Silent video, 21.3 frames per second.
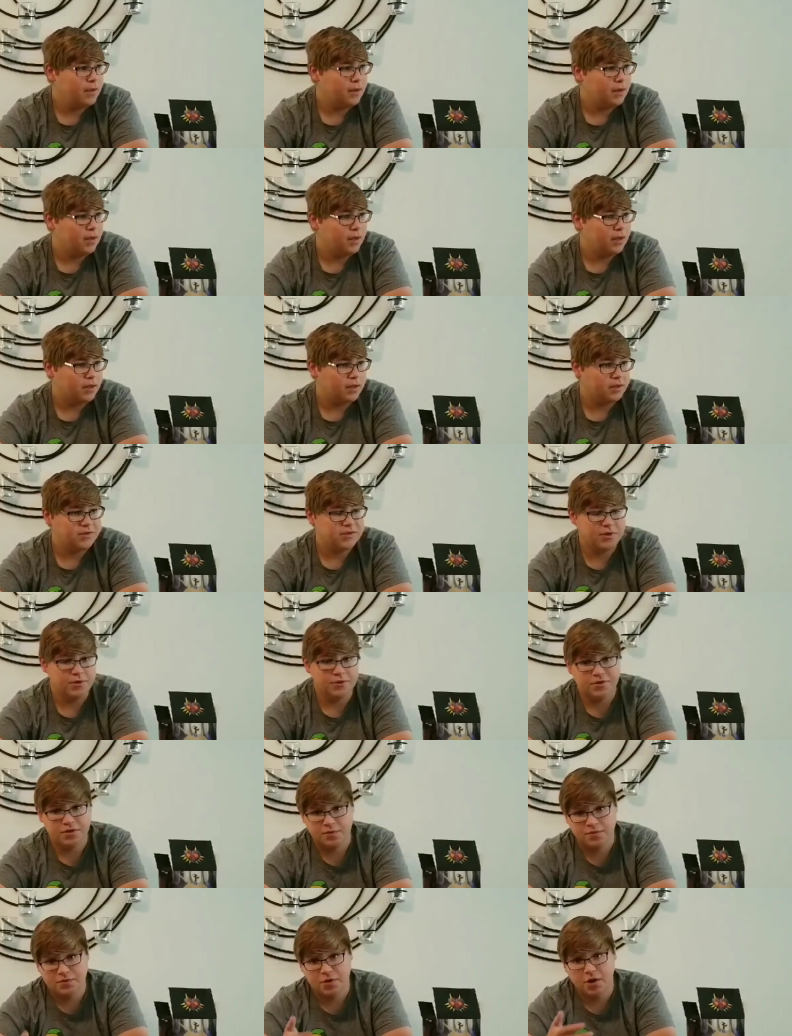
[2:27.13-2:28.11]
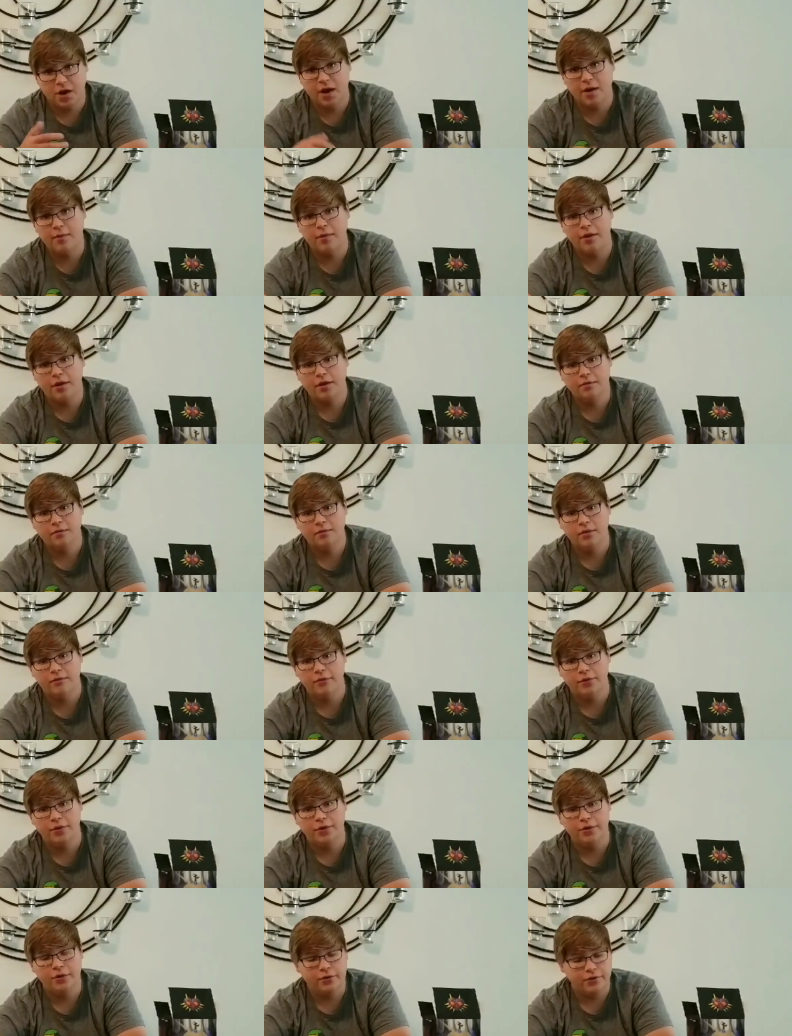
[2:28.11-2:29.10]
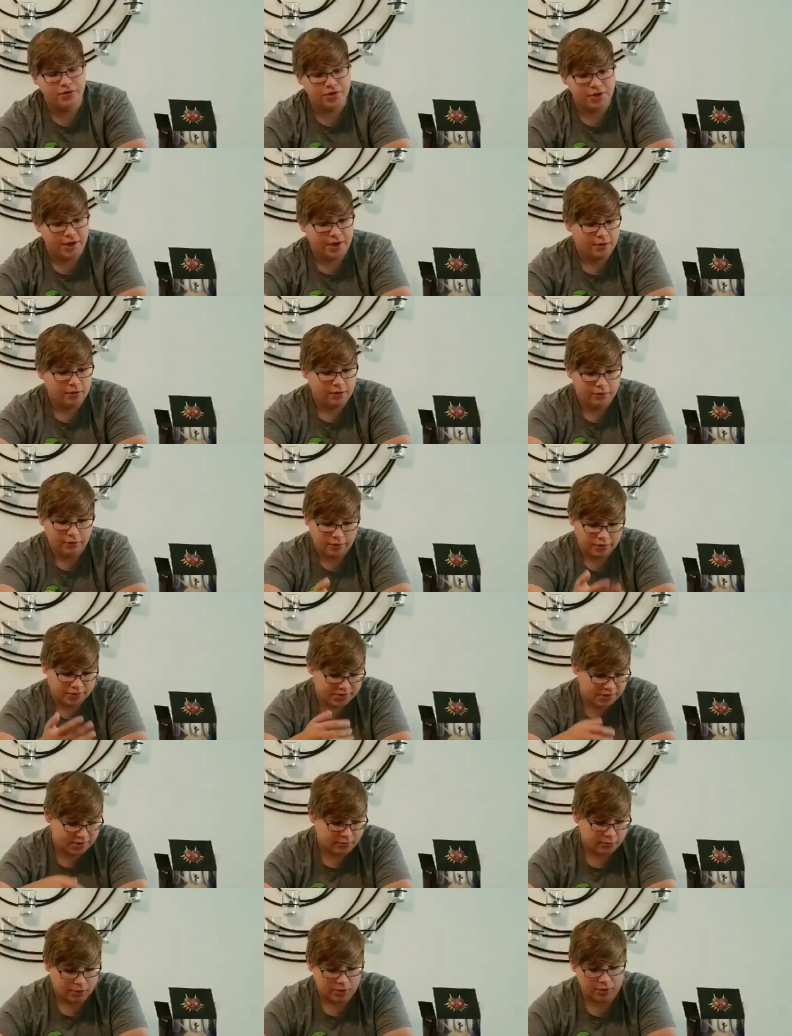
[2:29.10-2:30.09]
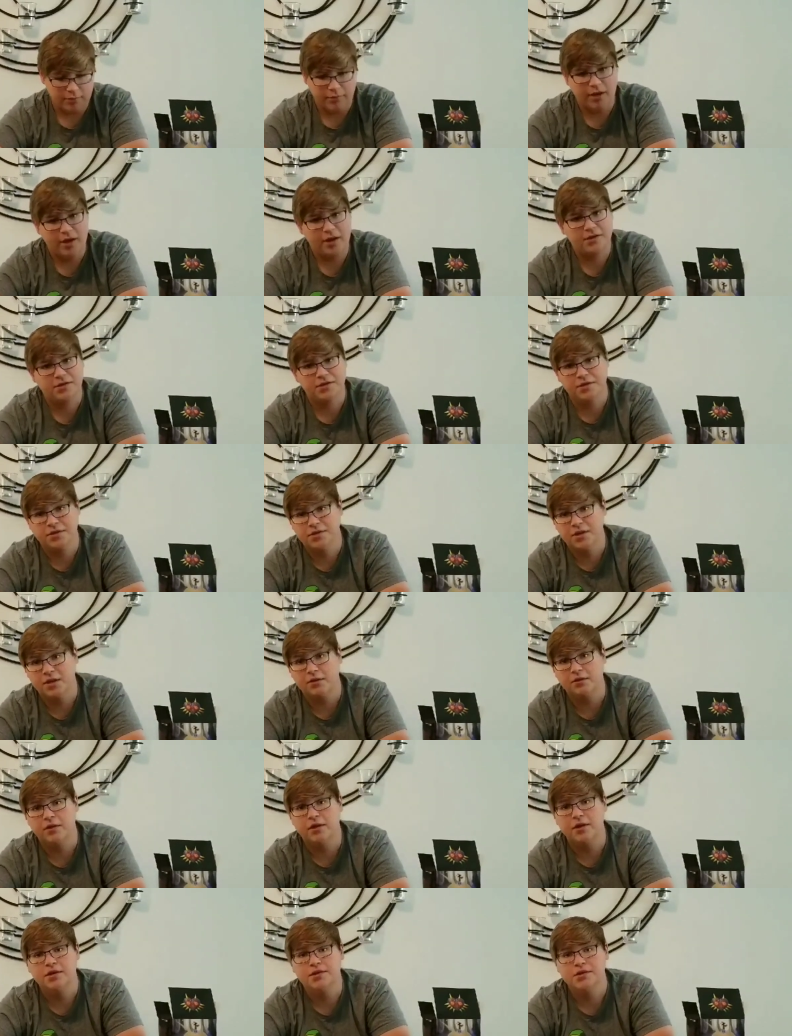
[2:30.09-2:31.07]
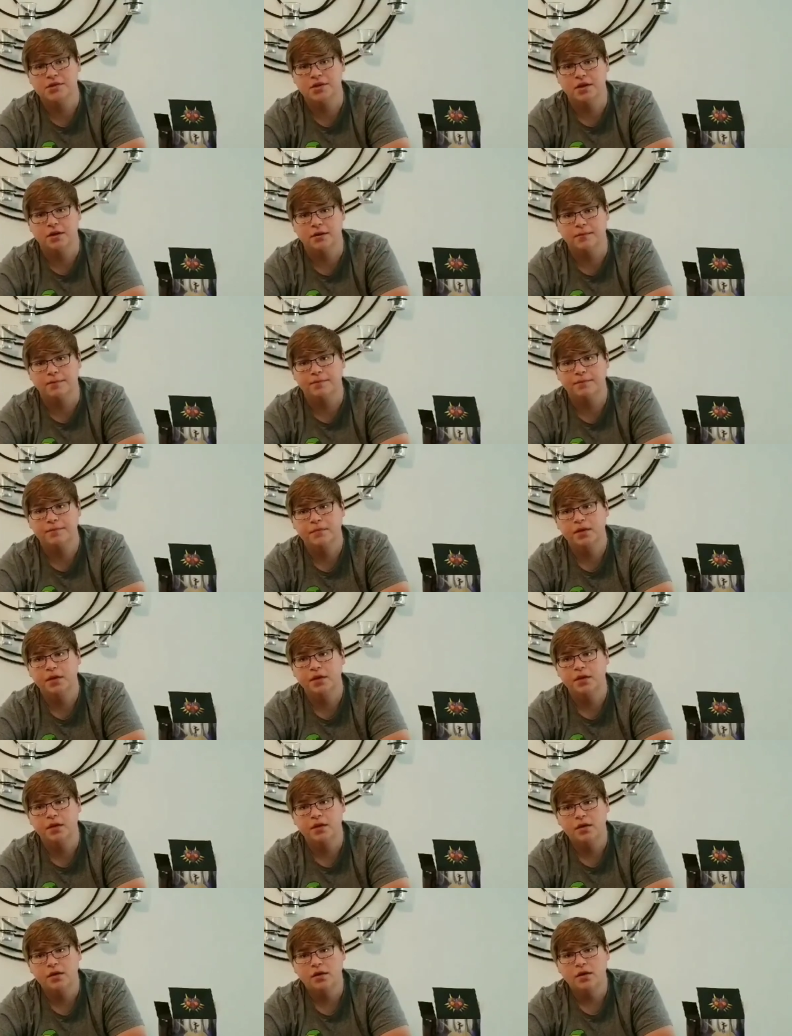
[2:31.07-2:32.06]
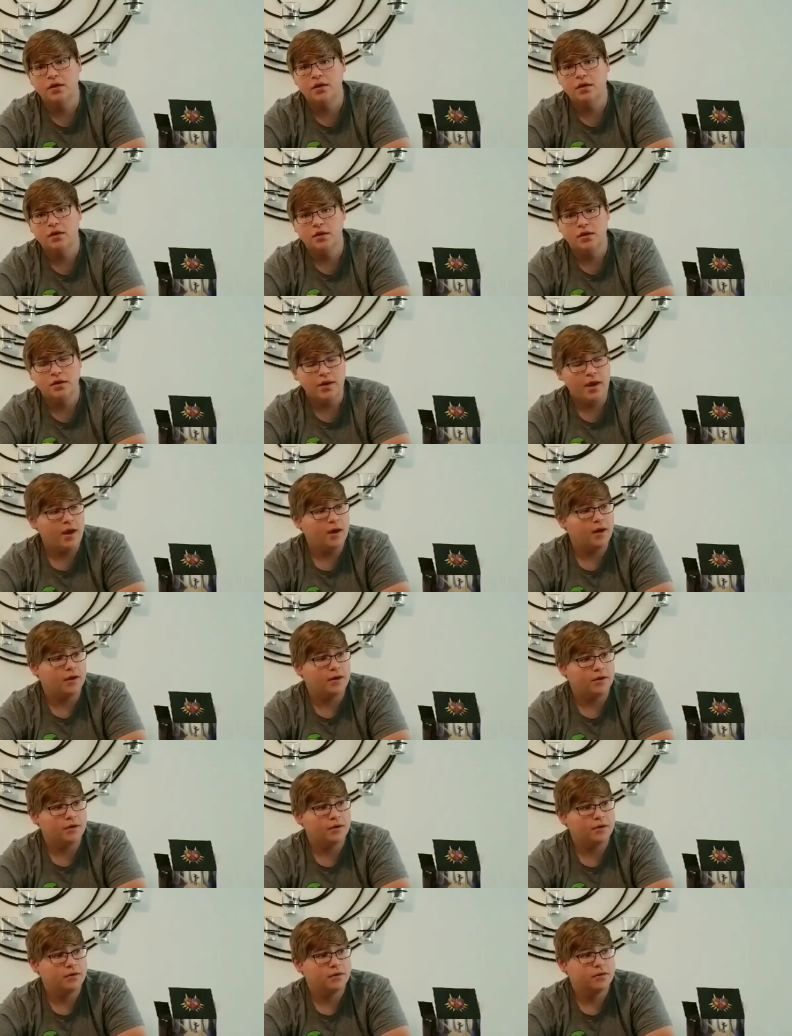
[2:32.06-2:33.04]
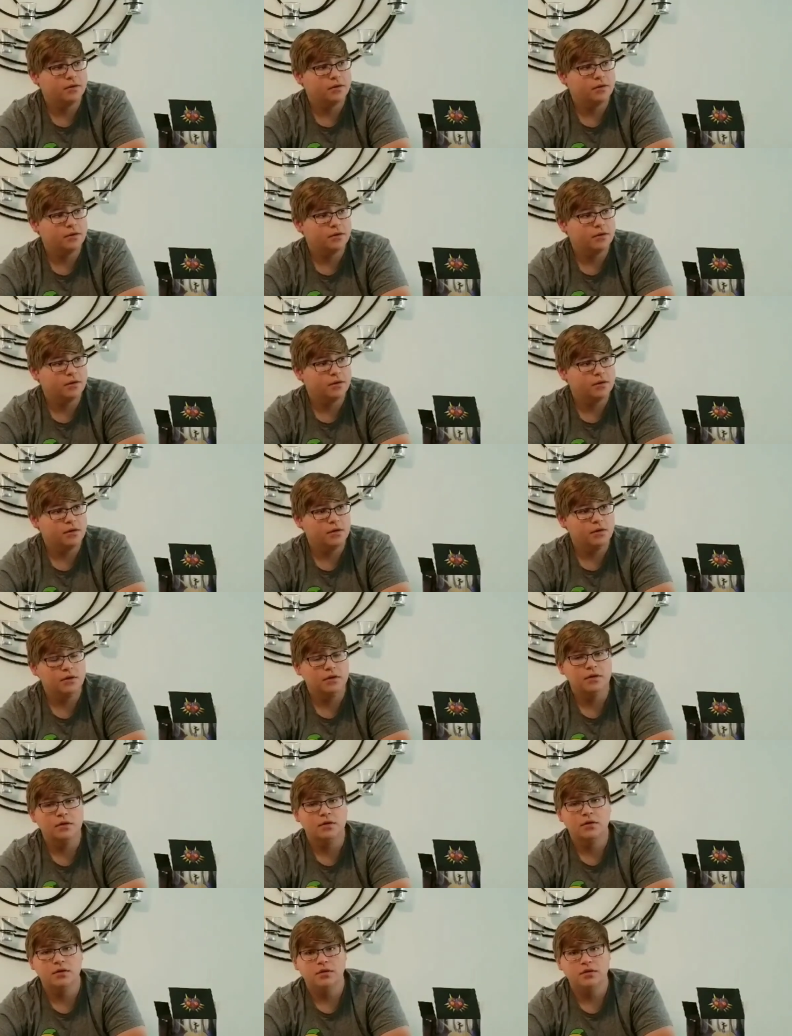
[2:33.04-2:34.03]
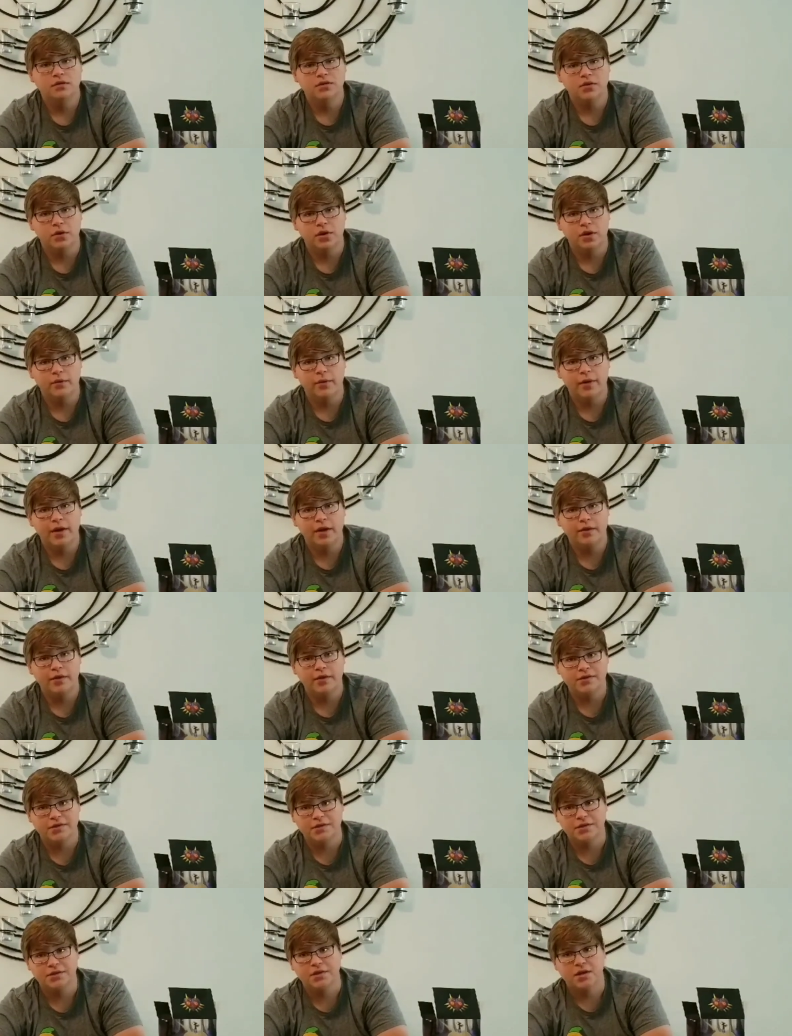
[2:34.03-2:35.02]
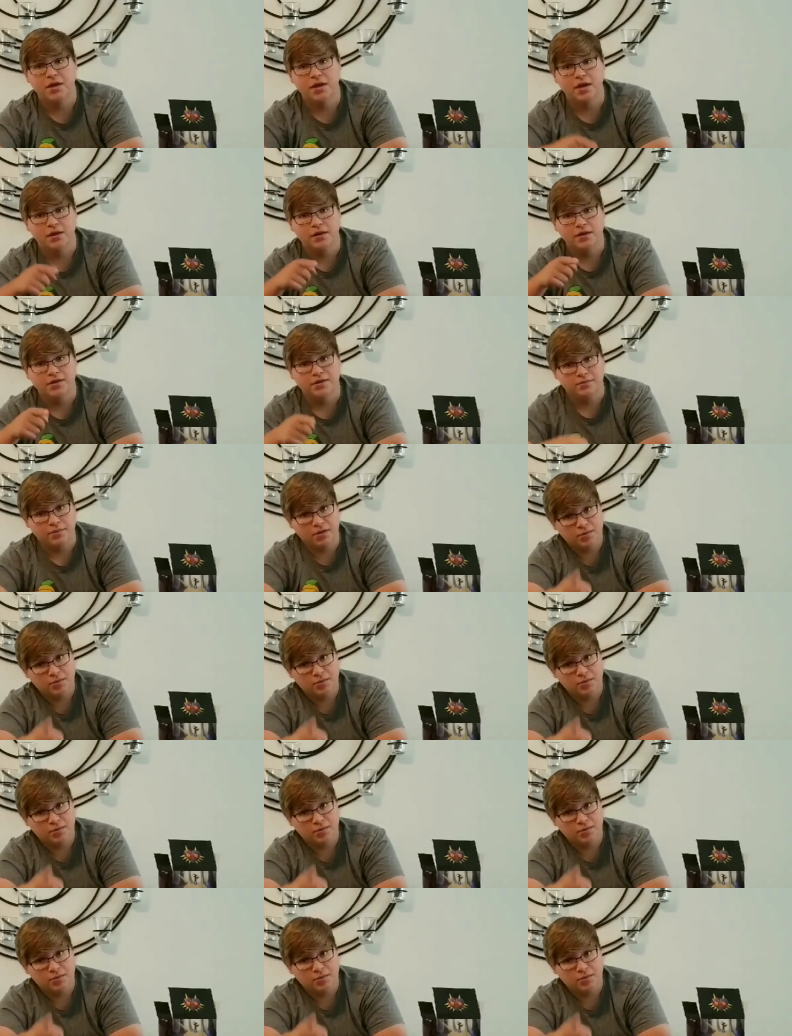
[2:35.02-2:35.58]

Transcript: uh, consider subscribing if you're new to the channel. You want to see more unboxings like this. Um, yeah. So anyway, this is uh, this is